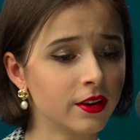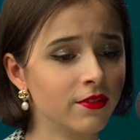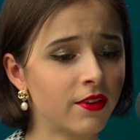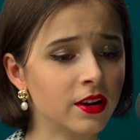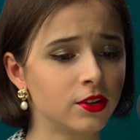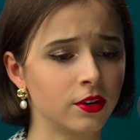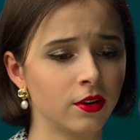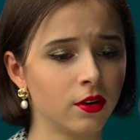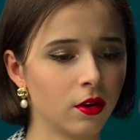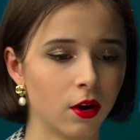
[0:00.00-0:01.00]

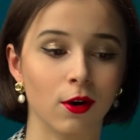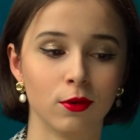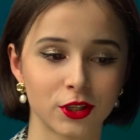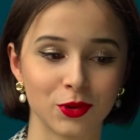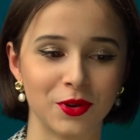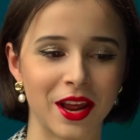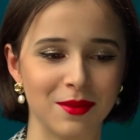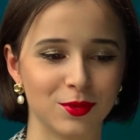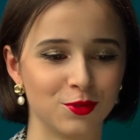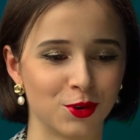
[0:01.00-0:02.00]
inventor, also
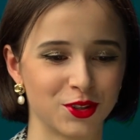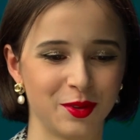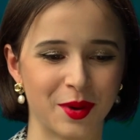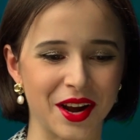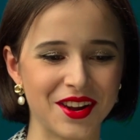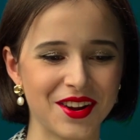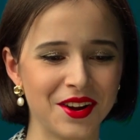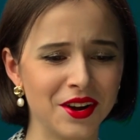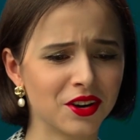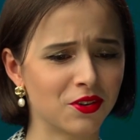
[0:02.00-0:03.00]
named Drosselmeyer,
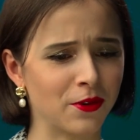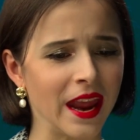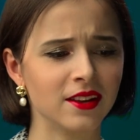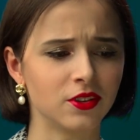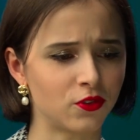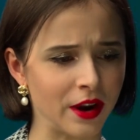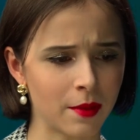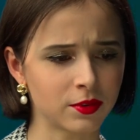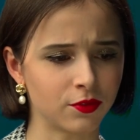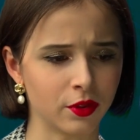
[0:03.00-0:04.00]
create
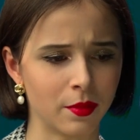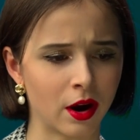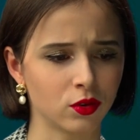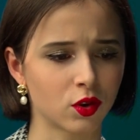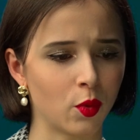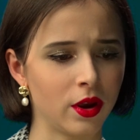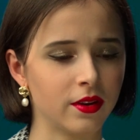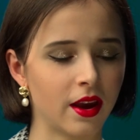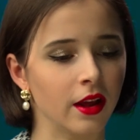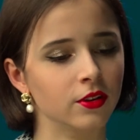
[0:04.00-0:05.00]
traps for the Mouse Queen
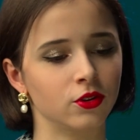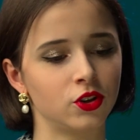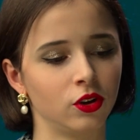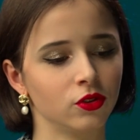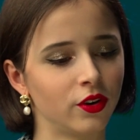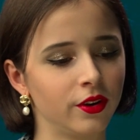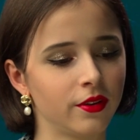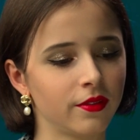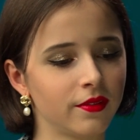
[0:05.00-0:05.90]
and her children.